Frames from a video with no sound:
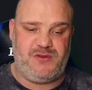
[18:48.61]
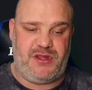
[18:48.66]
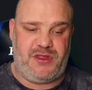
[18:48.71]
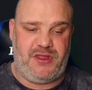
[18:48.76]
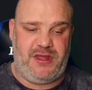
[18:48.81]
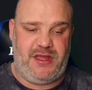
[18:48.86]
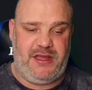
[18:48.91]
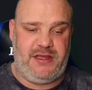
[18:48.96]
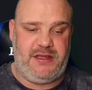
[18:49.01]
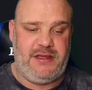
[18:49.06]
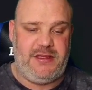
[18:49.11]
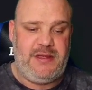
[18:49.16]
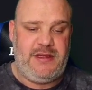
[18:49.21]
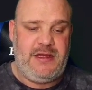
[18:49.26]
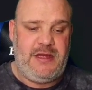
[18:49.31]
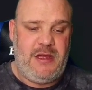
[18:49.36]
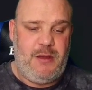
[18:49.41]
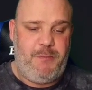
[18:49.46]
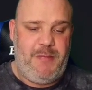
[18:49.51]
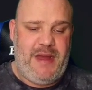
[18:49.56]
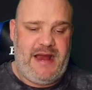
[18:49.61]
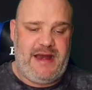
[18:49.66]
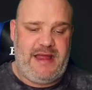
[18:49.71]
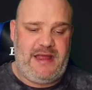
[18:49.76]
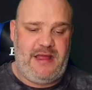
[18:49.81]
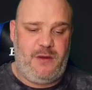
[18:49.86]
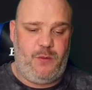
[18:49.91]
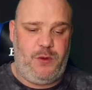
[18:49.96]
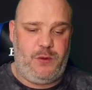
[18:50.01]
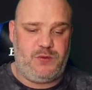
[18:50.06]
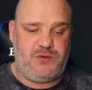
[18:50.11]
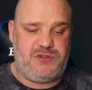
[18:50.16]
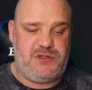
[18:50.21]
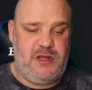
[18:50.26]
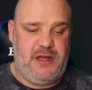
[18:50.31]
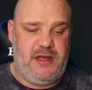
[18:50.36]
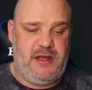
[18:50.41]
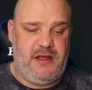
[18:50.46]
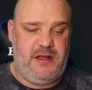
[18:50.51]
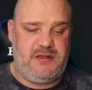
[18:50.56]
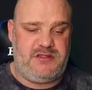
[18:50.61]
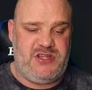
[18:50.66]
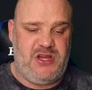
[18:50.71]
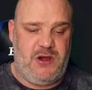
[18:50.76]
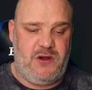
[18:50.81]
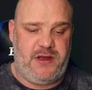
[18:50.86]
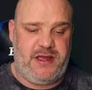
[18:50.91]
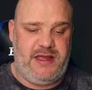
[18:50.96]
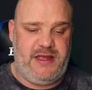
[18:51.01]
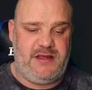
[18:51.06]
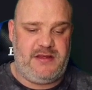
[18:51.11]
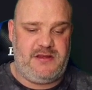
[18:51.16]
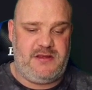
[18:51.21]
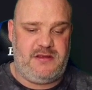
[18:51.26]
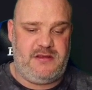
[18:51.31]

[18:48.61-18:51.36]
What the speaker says: I think Maneater will target